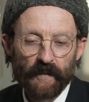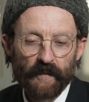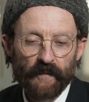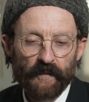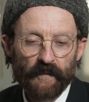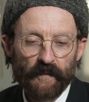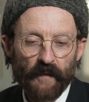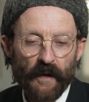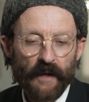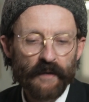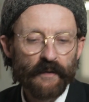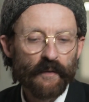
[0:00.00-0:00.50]

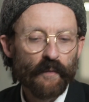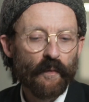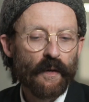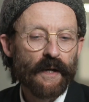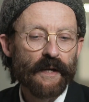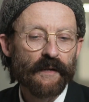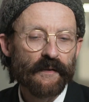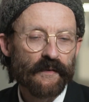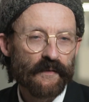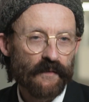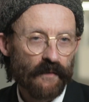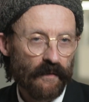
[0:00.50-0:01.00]
Find a
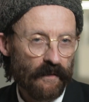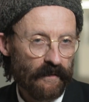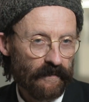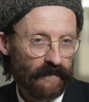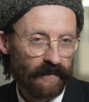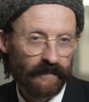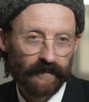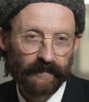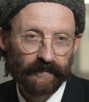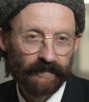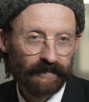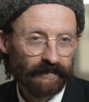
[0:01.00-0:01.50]
way to serve.
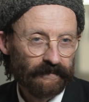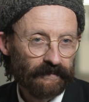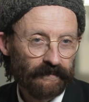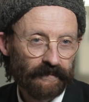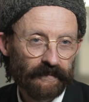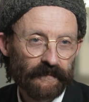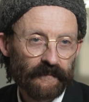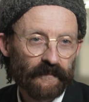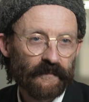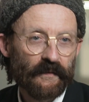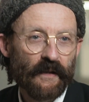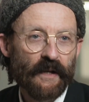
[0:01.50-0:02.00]

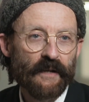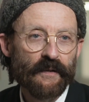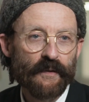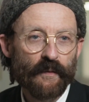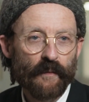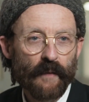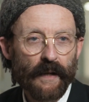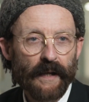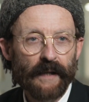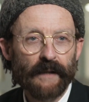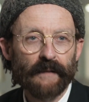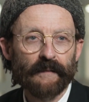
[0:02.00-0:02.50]
Find a way.